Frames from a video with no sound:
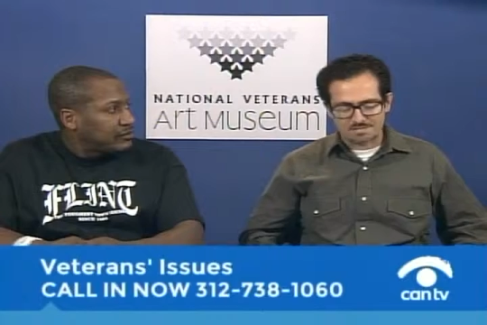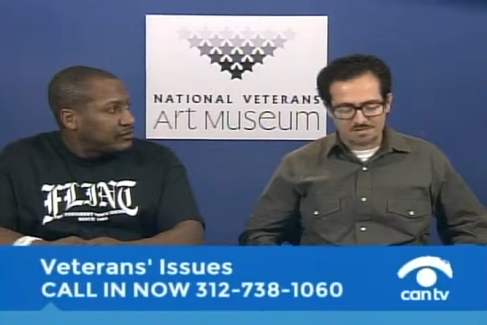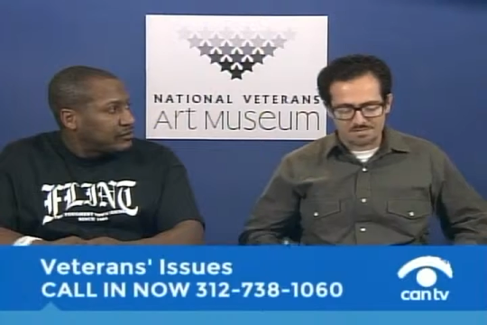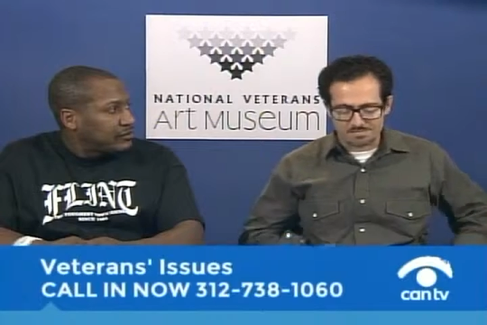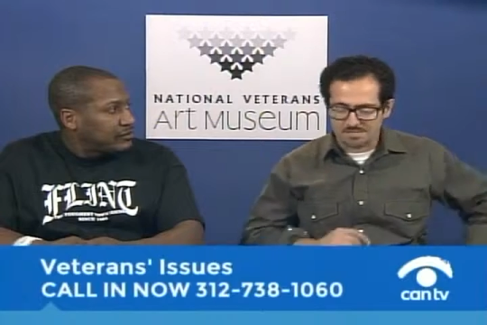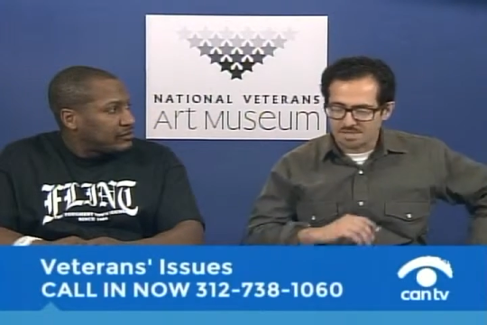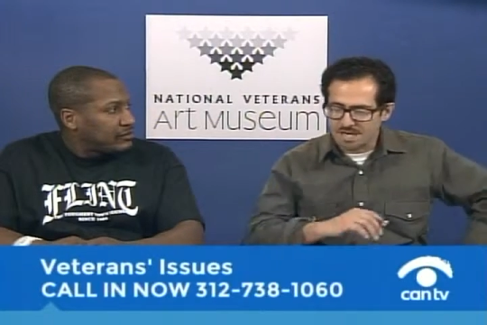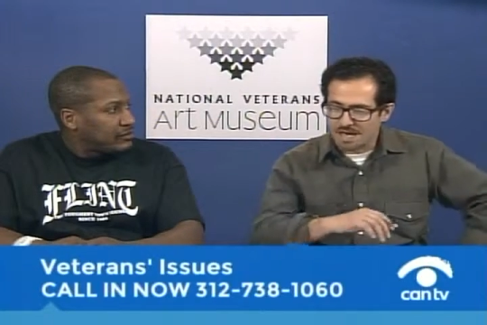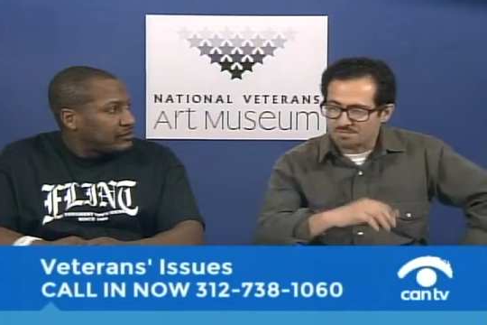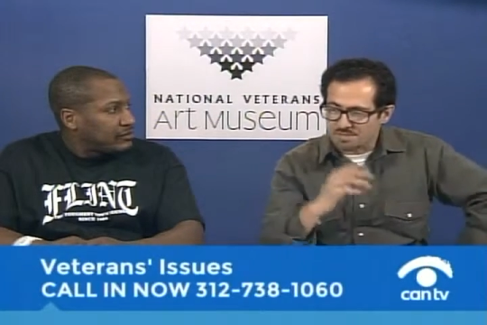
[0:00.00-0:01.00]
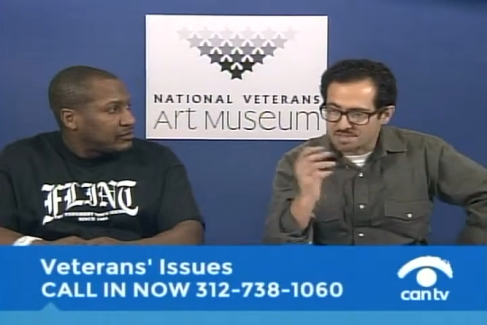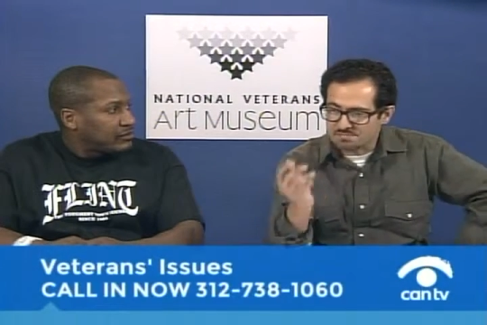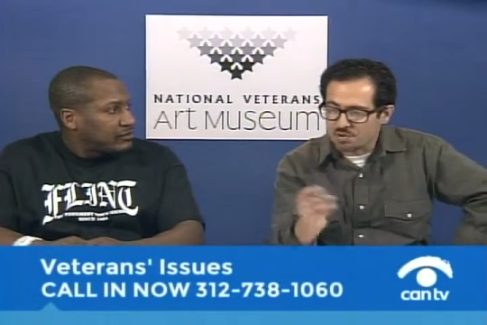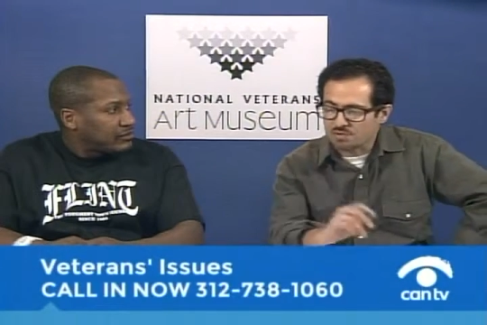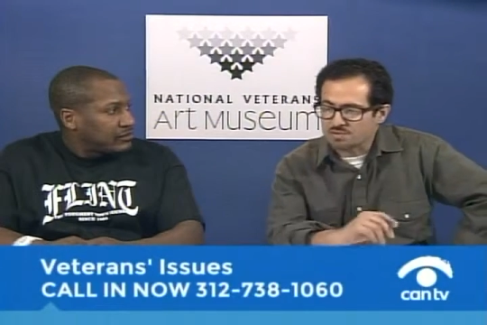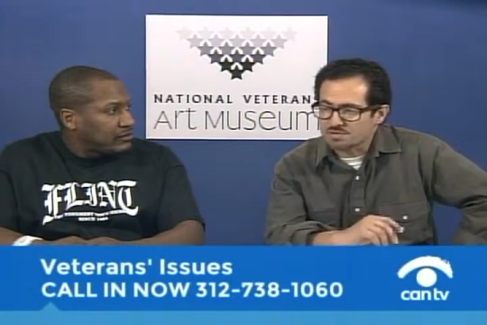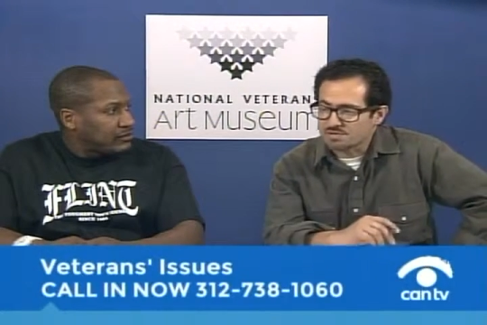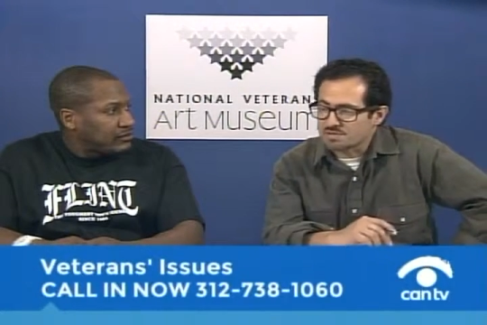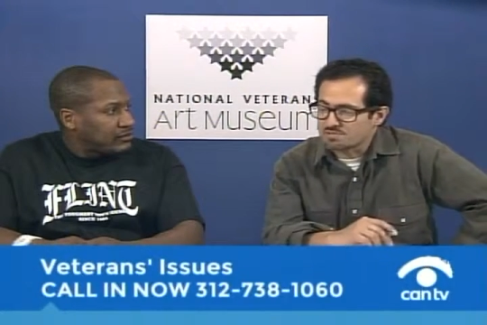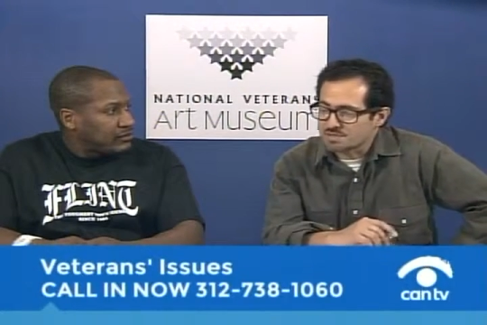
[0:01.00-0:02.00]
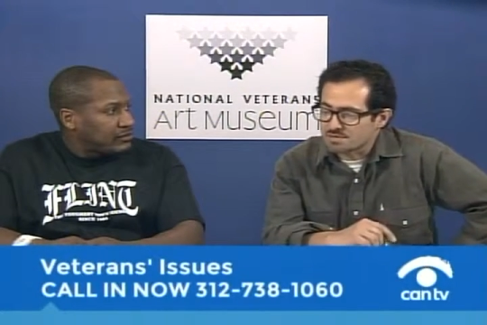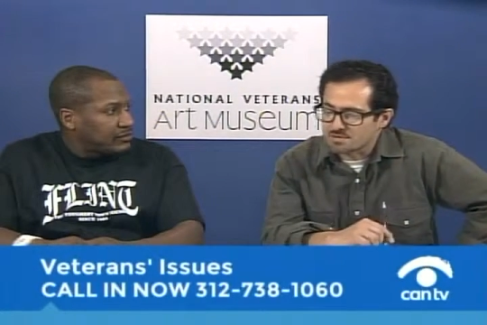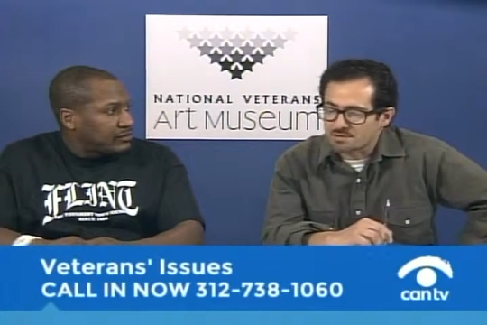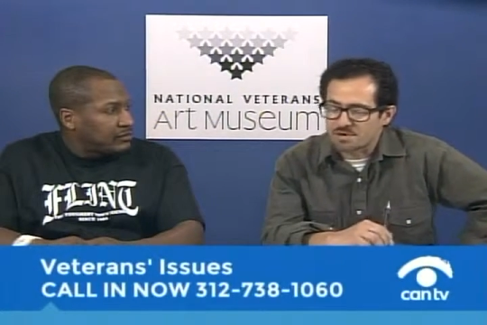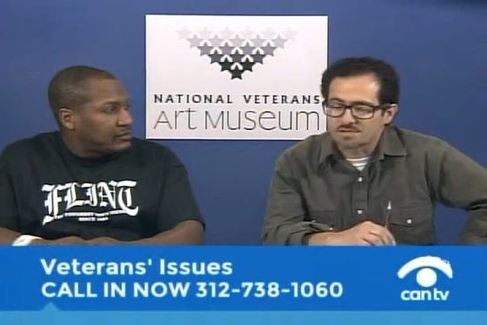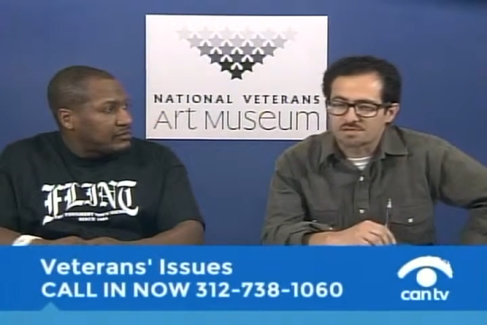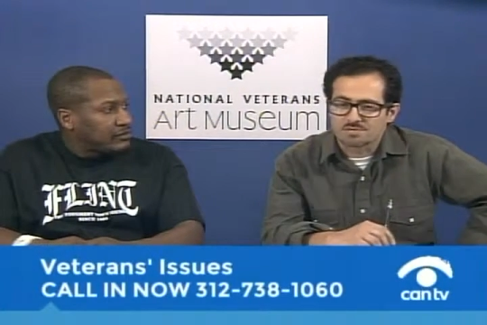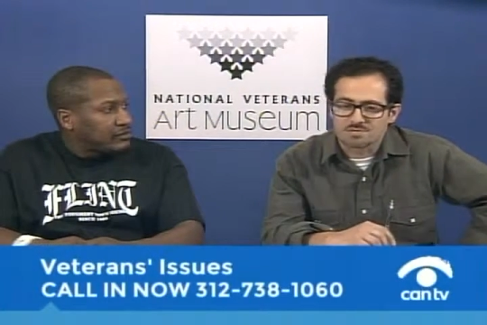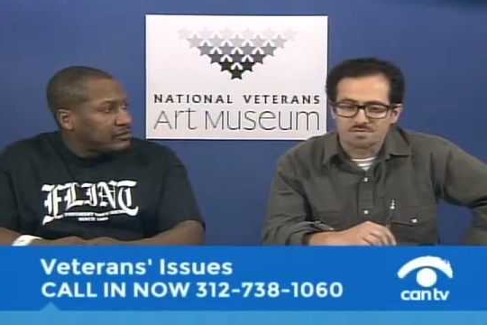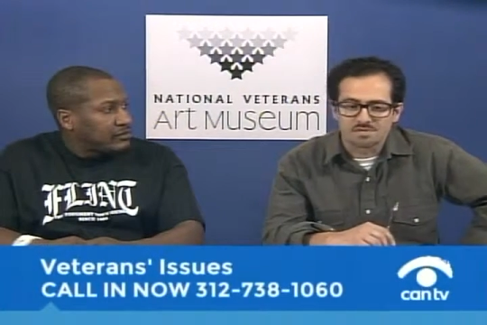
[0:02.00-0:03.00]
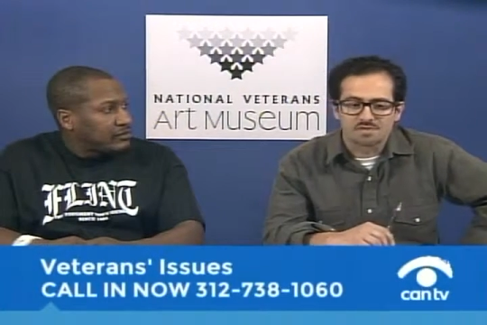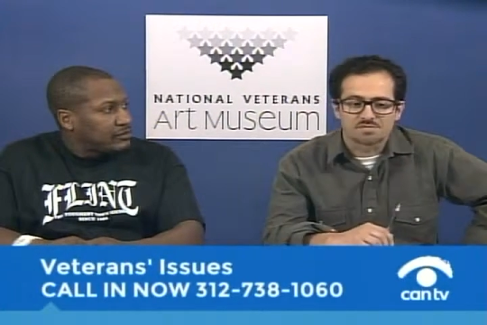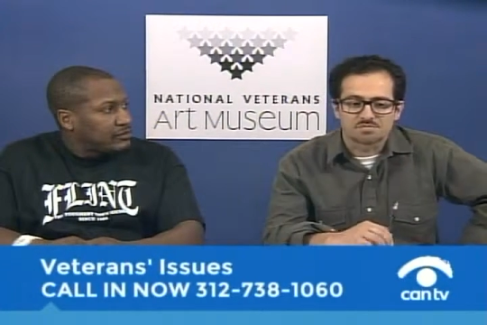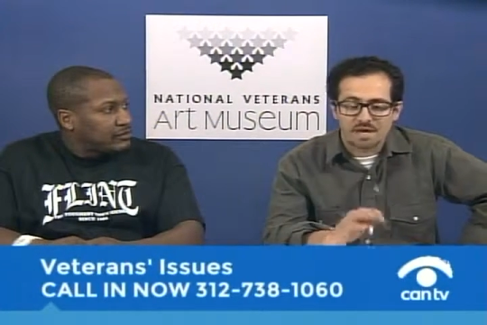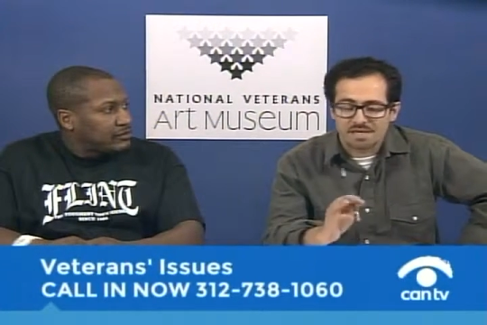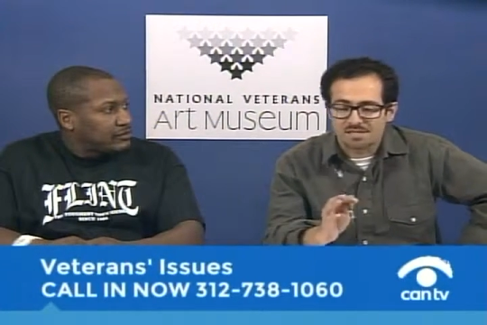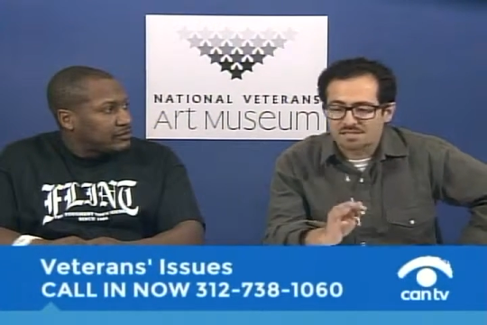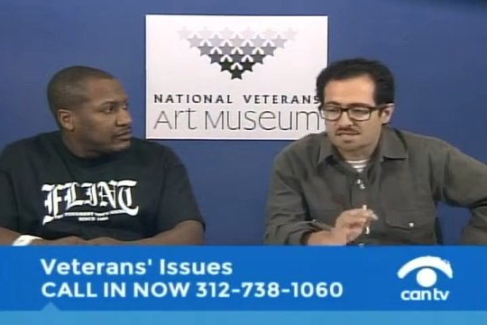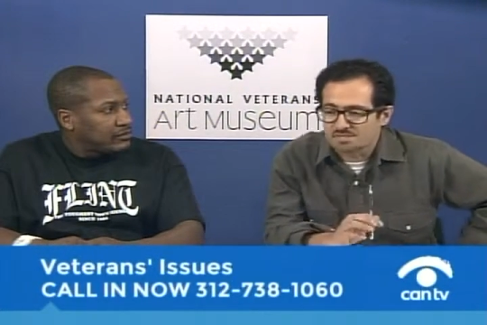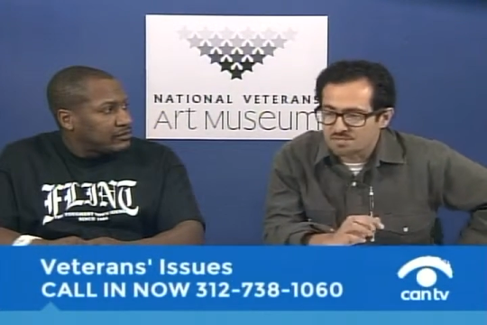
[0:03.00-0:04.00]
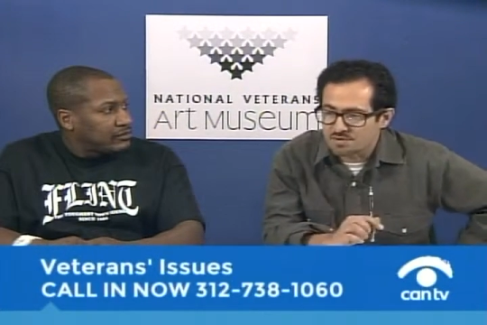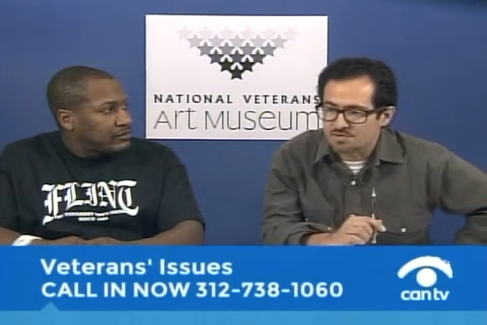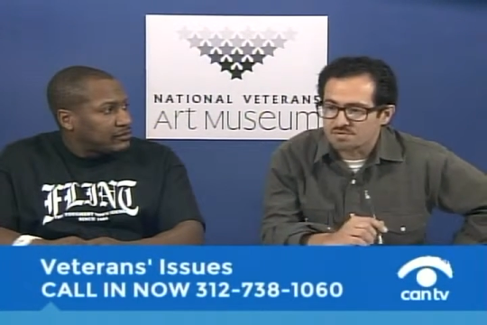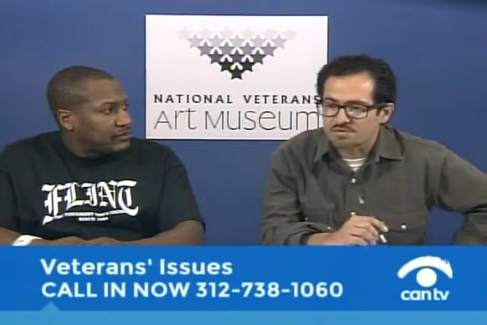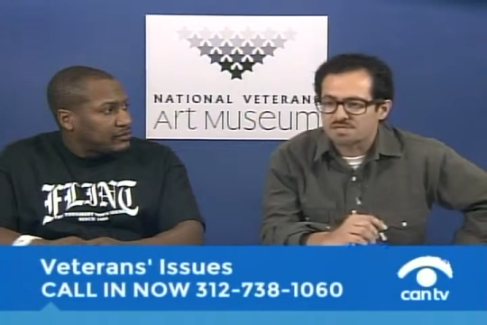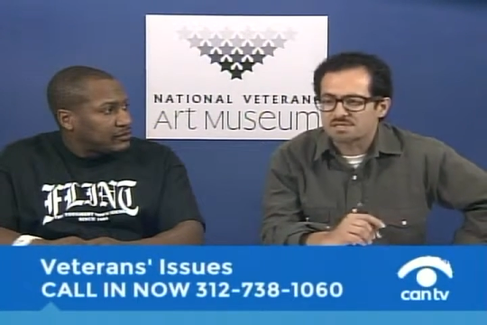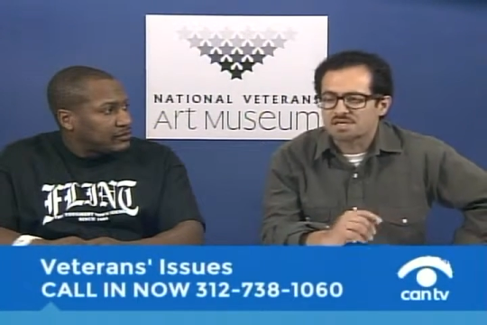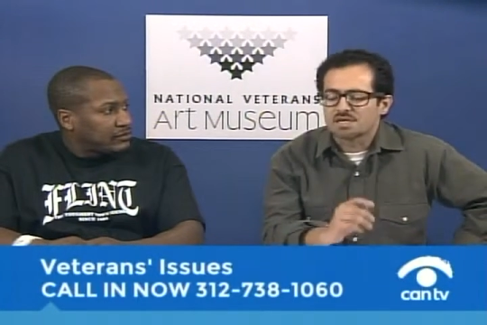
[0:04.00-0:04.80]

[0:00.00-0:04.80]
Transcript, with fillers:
Speaker 1: from hand-printed posters to political cartoons to paintings, murals,